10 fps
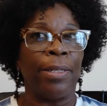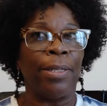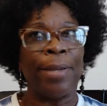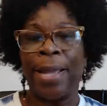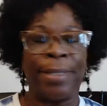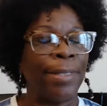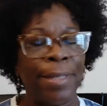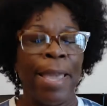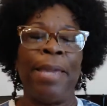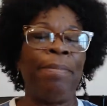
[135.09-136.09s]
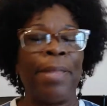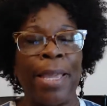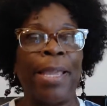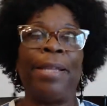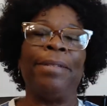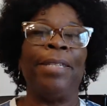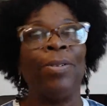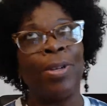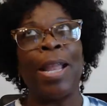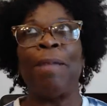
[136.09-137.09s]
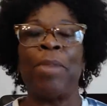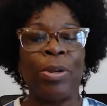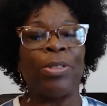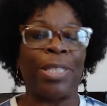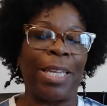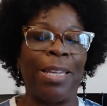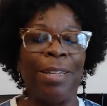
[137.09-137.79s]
you got the same thing. Lord have mercy.